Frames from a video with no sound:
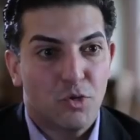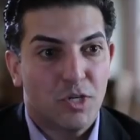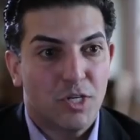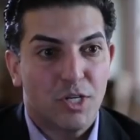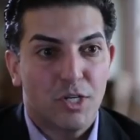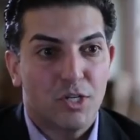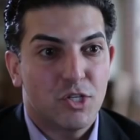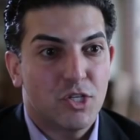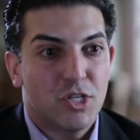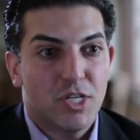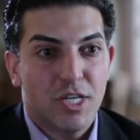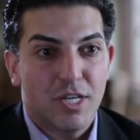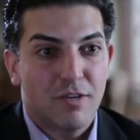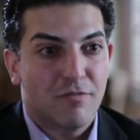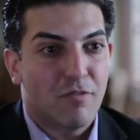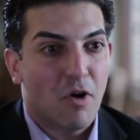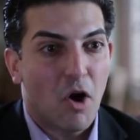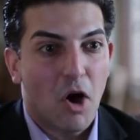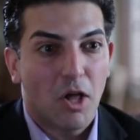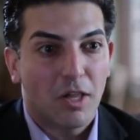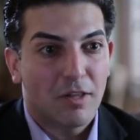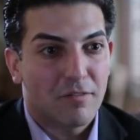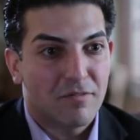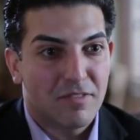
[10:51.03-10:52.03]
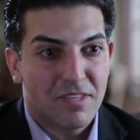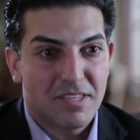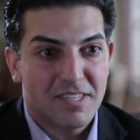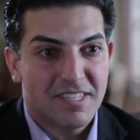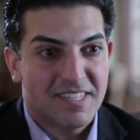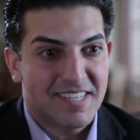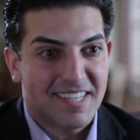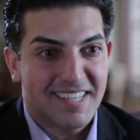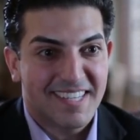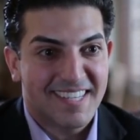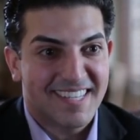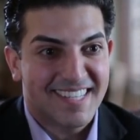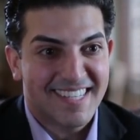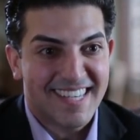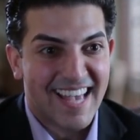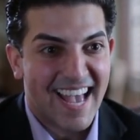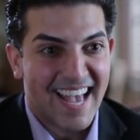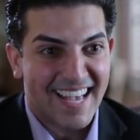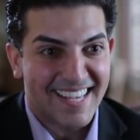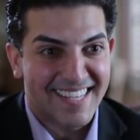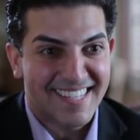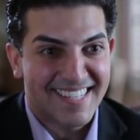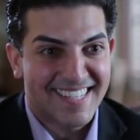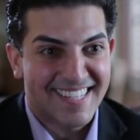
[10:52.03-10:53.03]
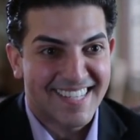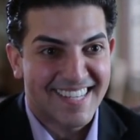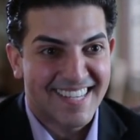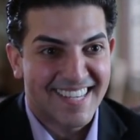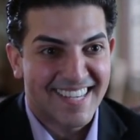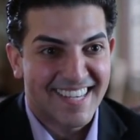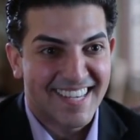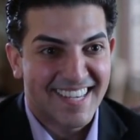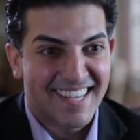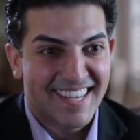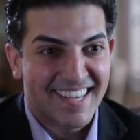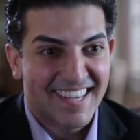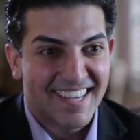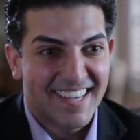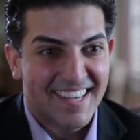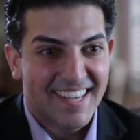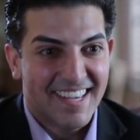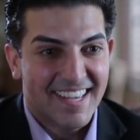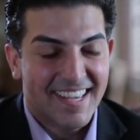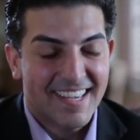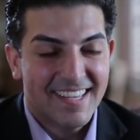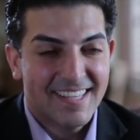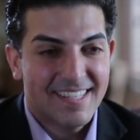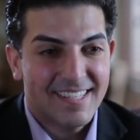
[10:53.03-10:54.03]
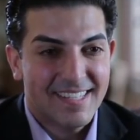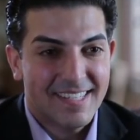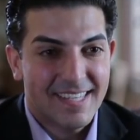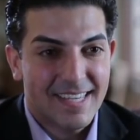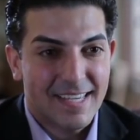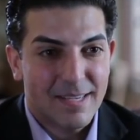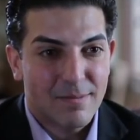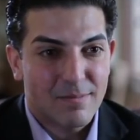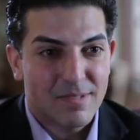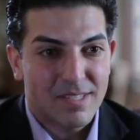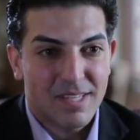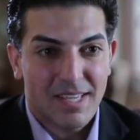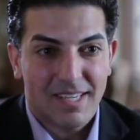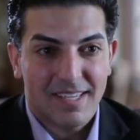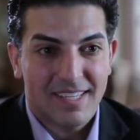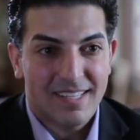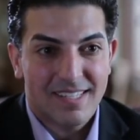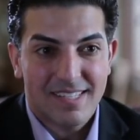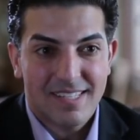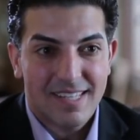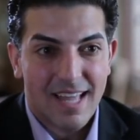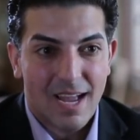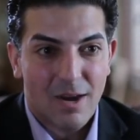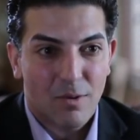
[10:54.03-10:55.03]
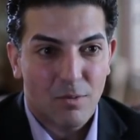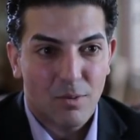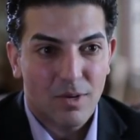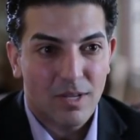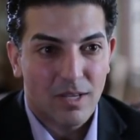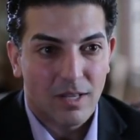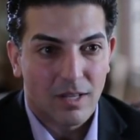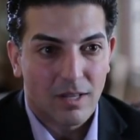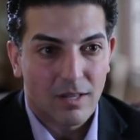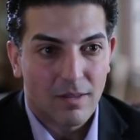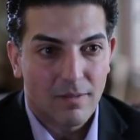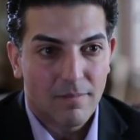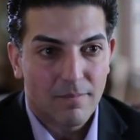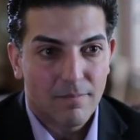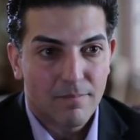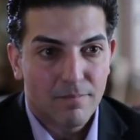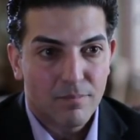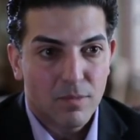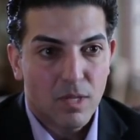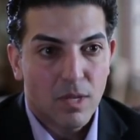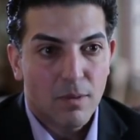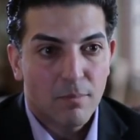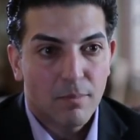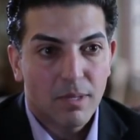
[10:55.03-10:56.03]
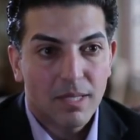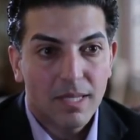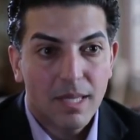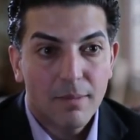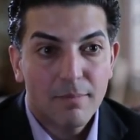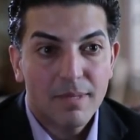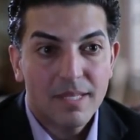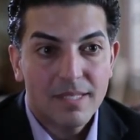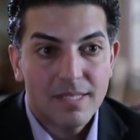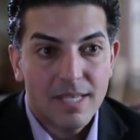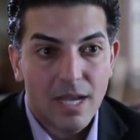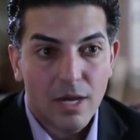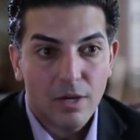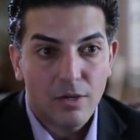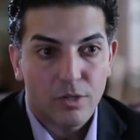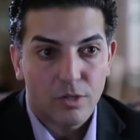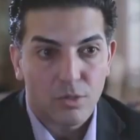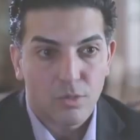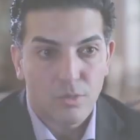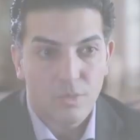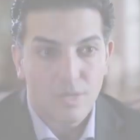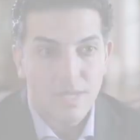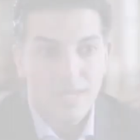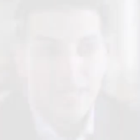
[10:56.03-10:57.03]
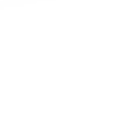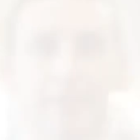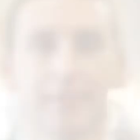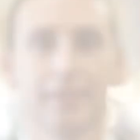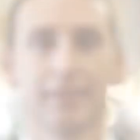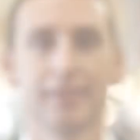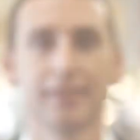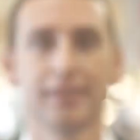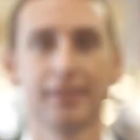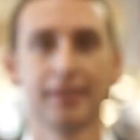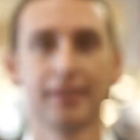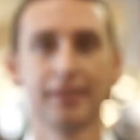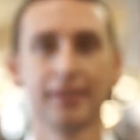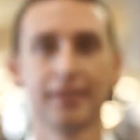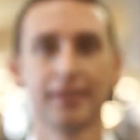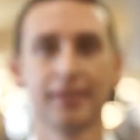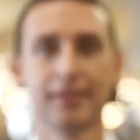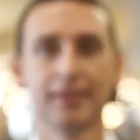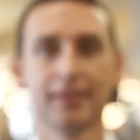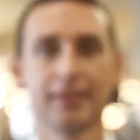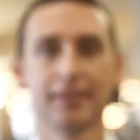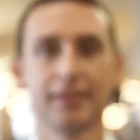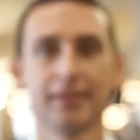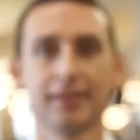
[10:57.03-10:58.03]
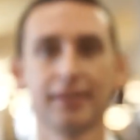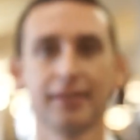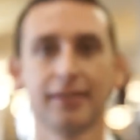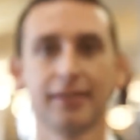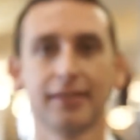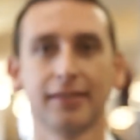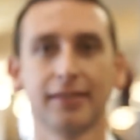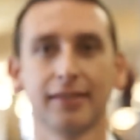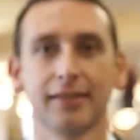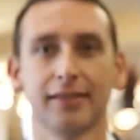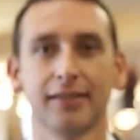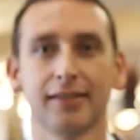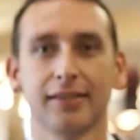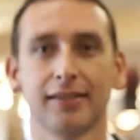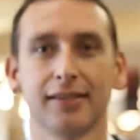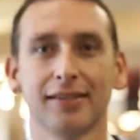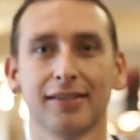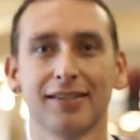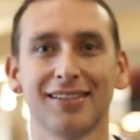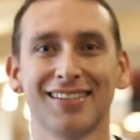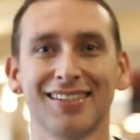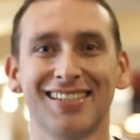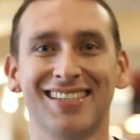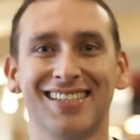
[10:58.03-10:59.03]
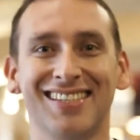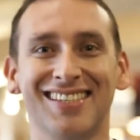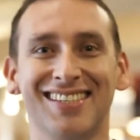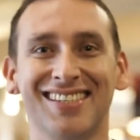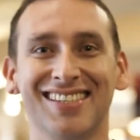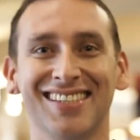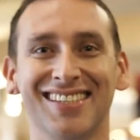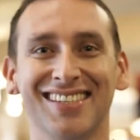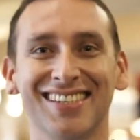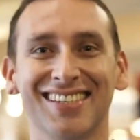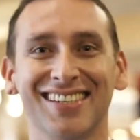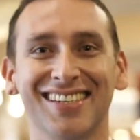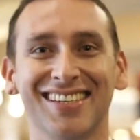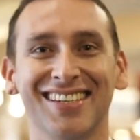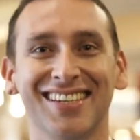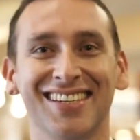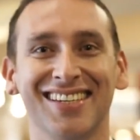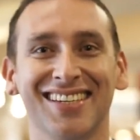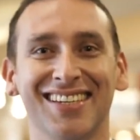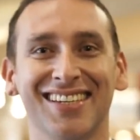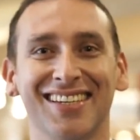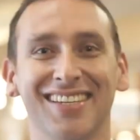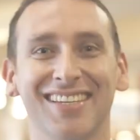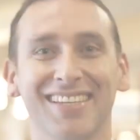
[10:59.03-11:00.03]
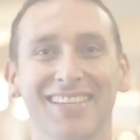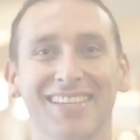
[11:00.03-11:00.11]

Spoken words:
you can achieve all of this success, it seems like it's not real. But let me tell you, it is real. We have proof and evidence that people